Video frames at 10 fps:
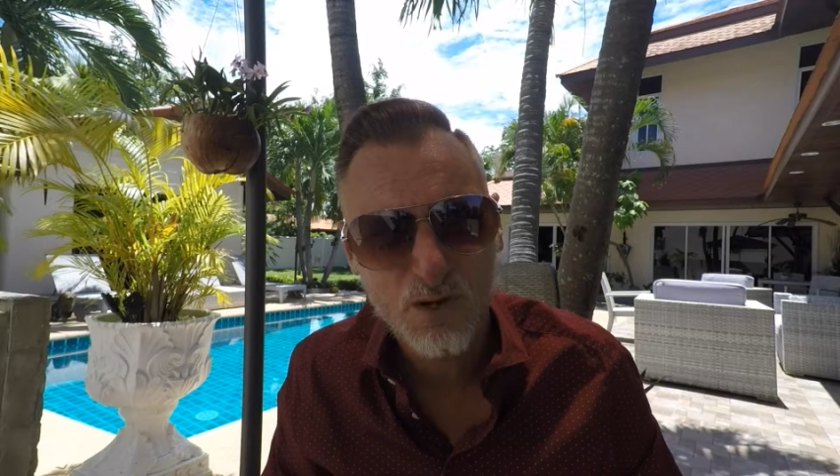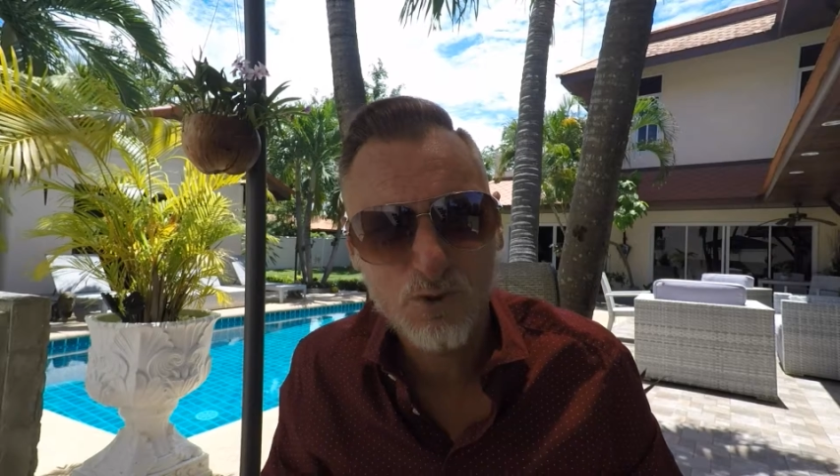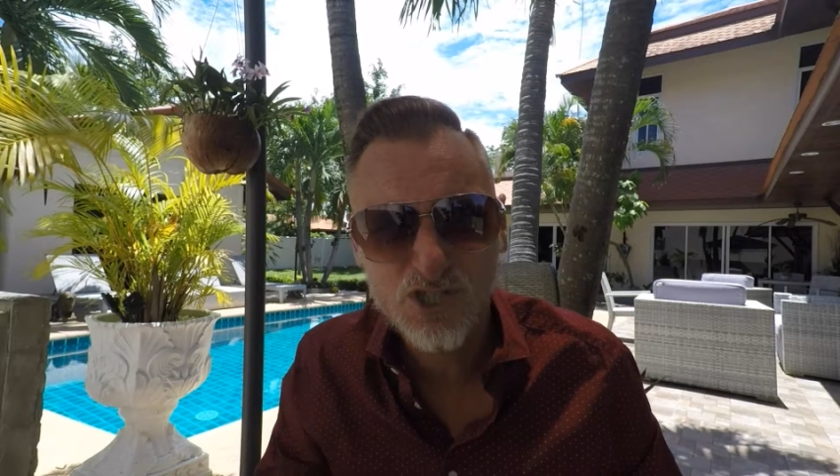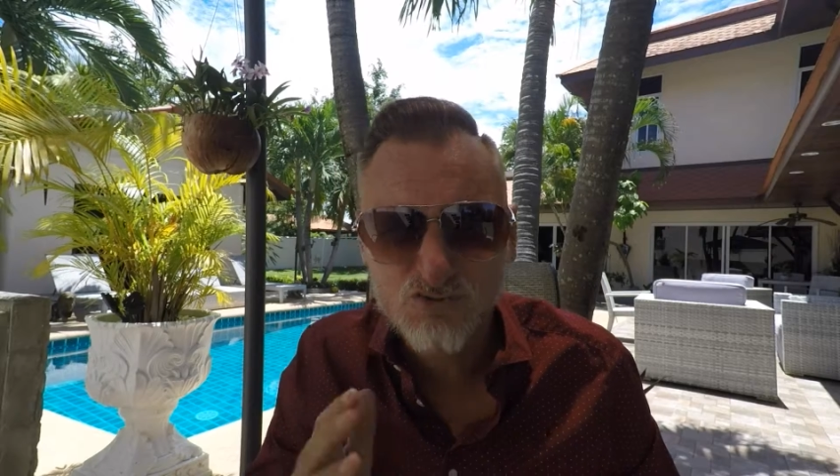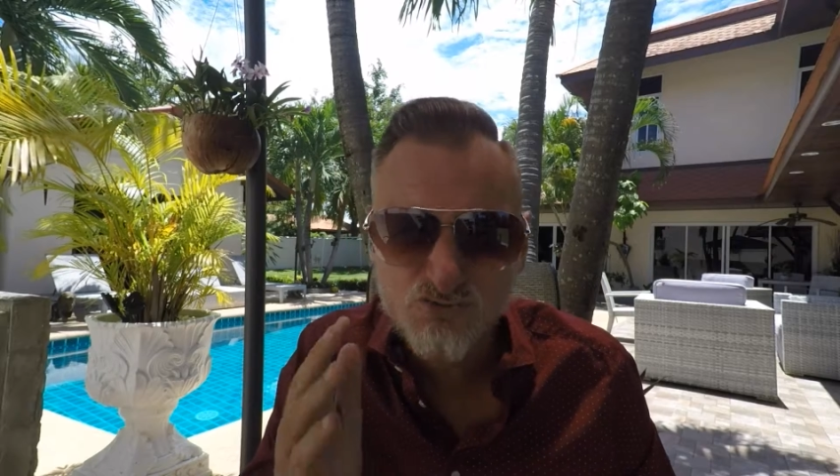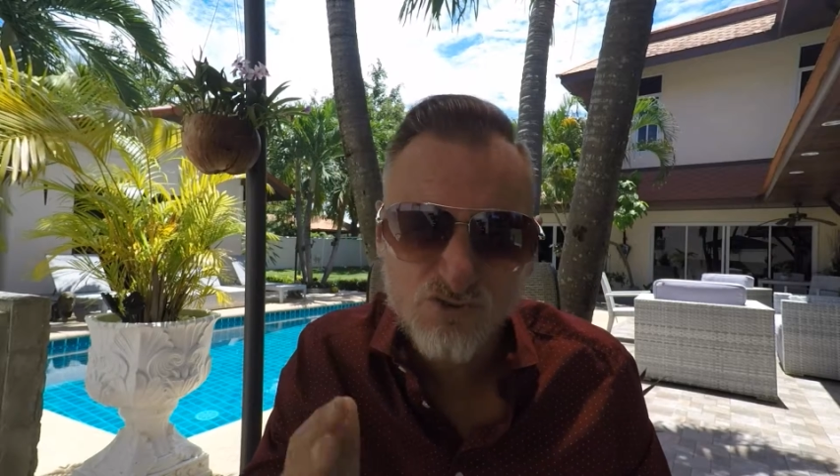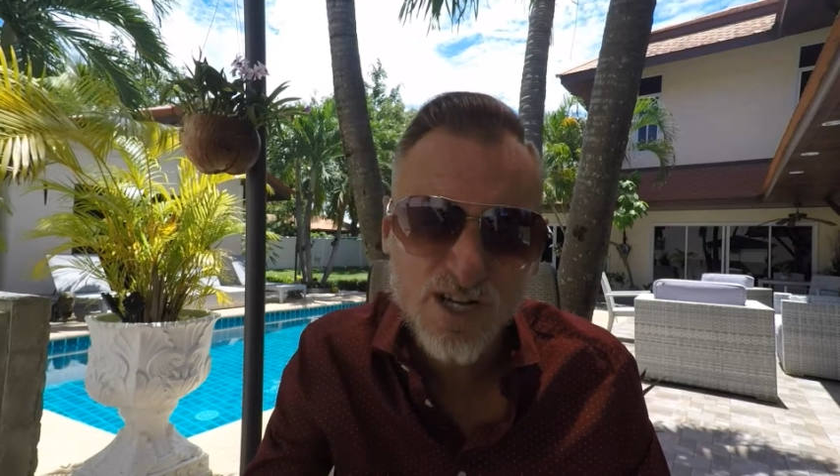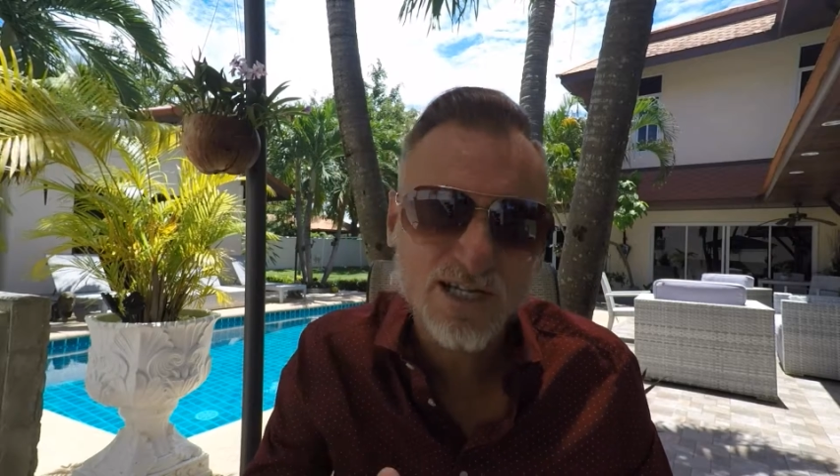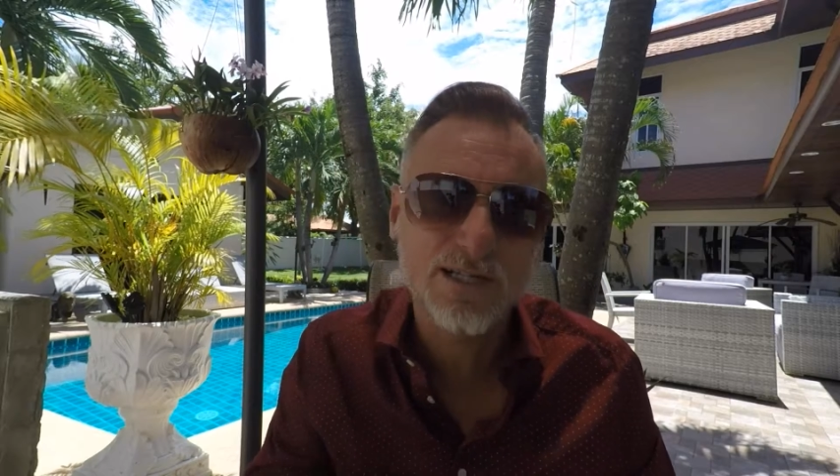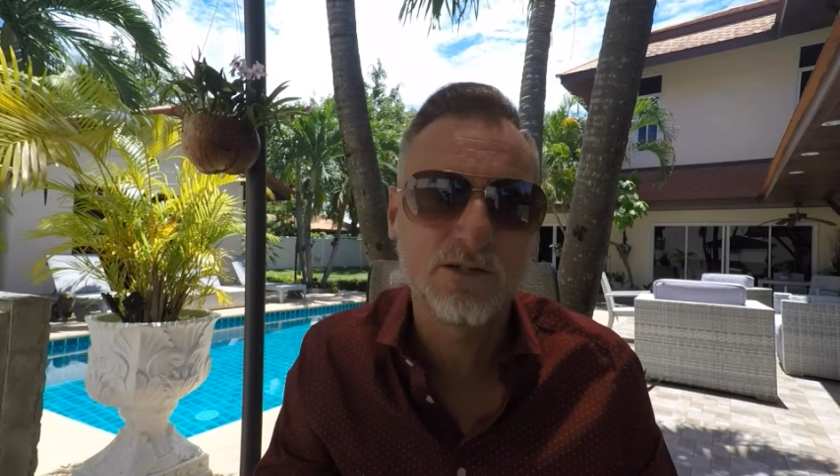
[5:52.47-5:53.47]
which is
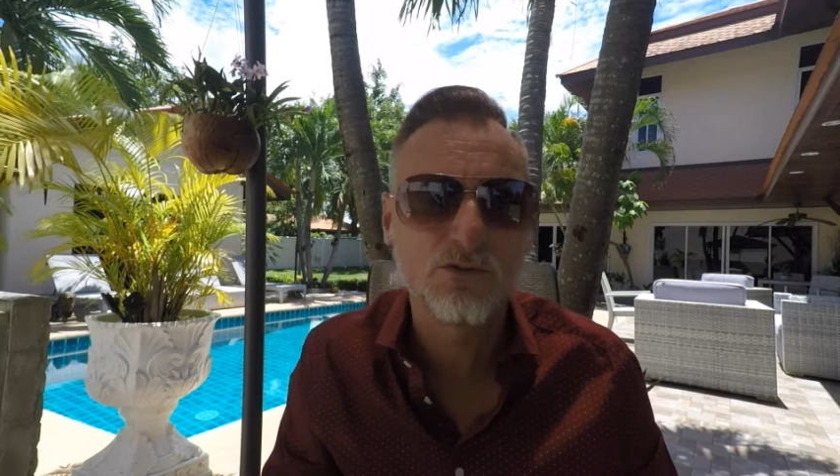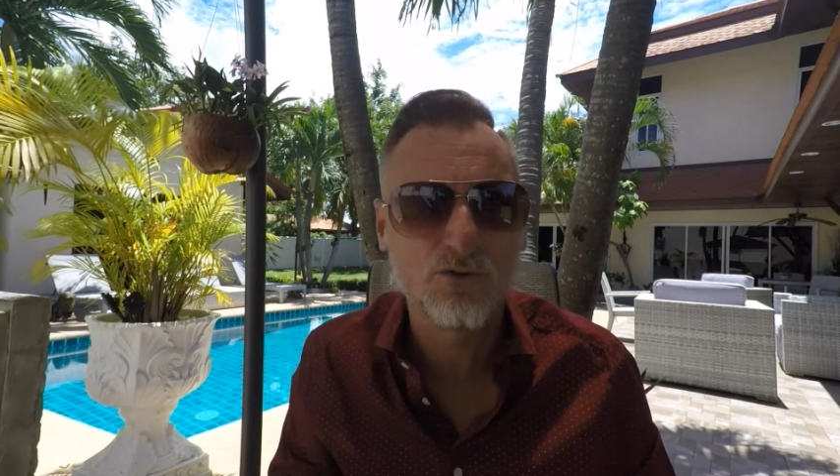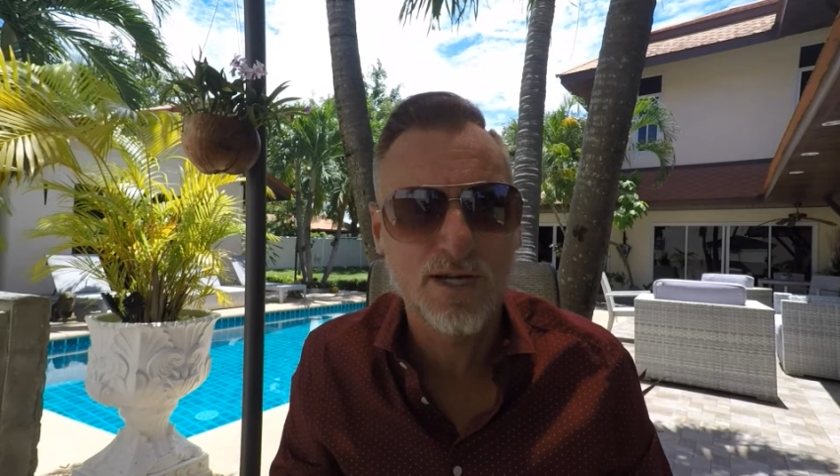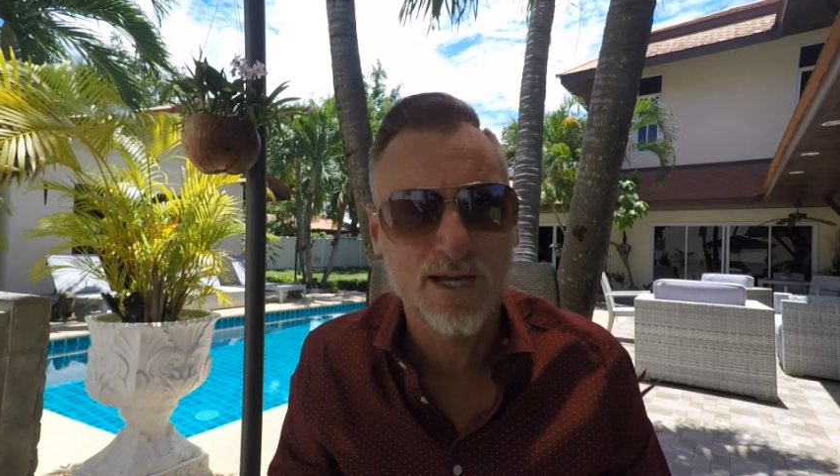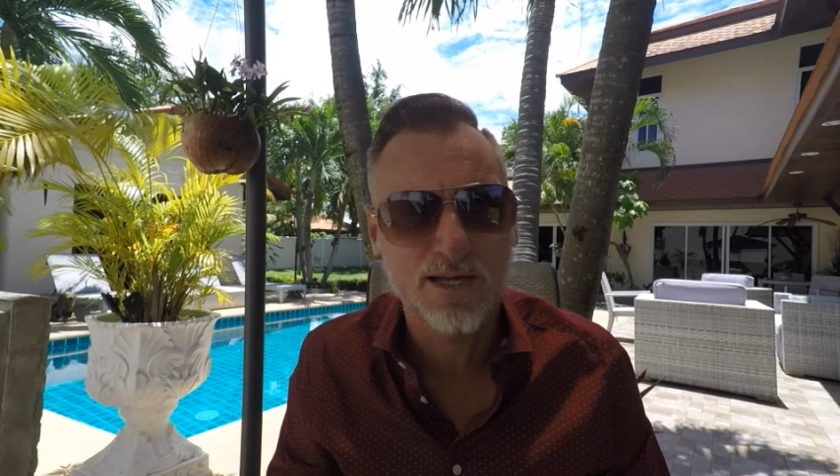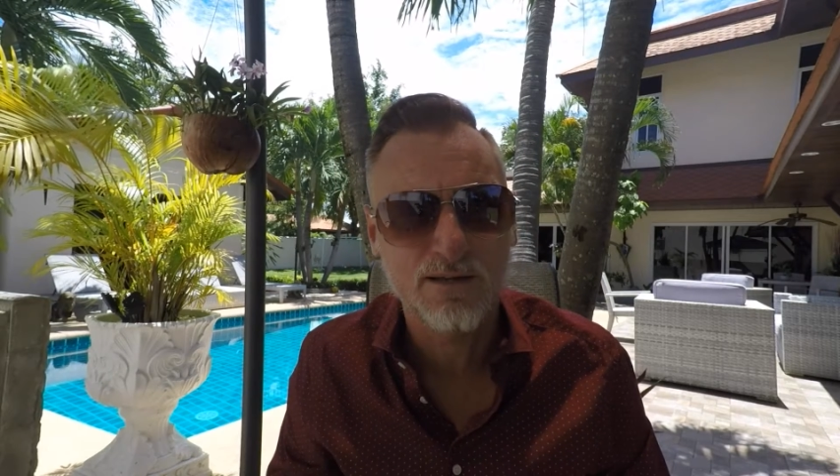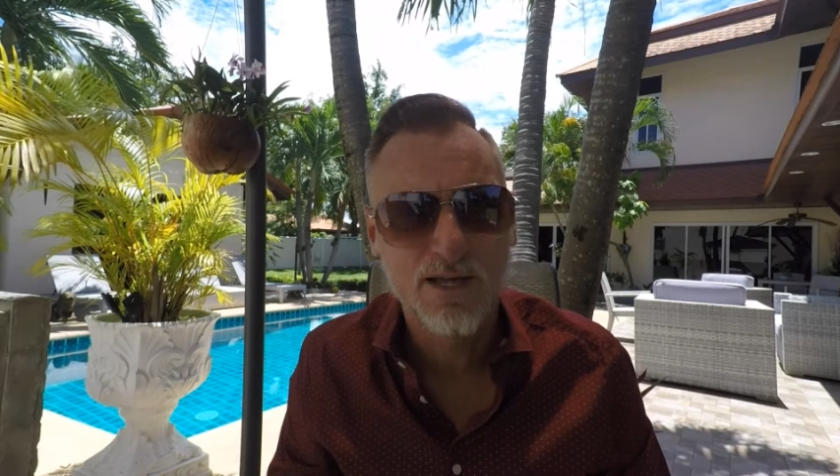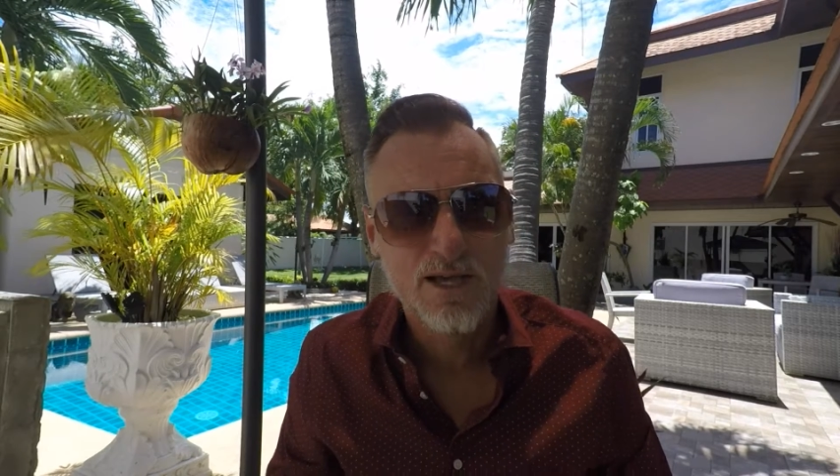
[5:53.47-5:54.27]
really annoying.